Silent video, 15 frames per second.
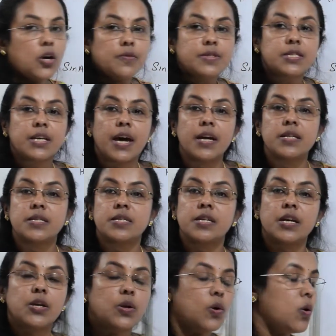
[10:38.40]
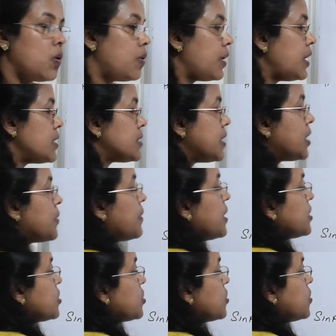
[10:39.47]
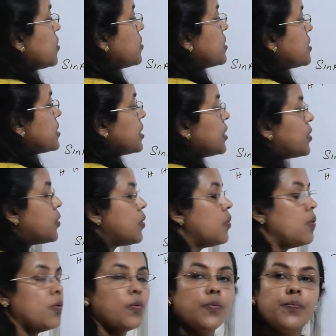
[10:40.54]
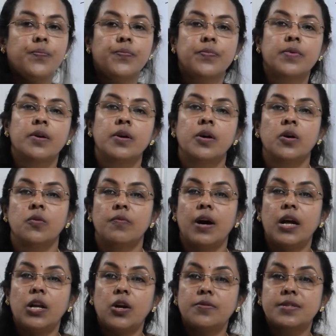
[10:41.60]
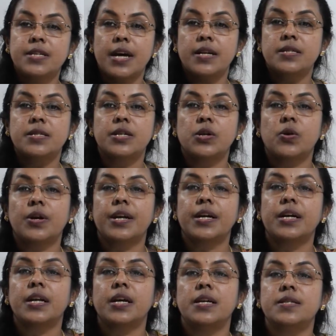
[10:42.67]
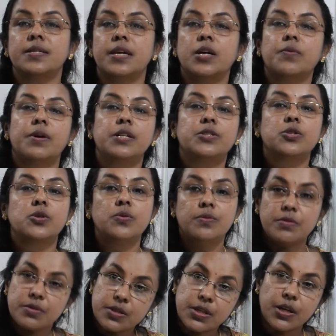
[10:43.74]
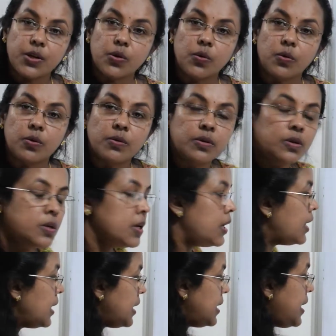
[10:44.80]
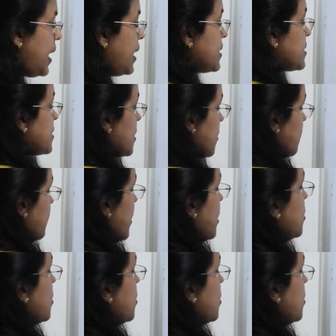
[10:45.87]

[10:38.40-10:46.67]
of sine 0 is equal to 0. Value of sine 0 degree is equal to 0. Next we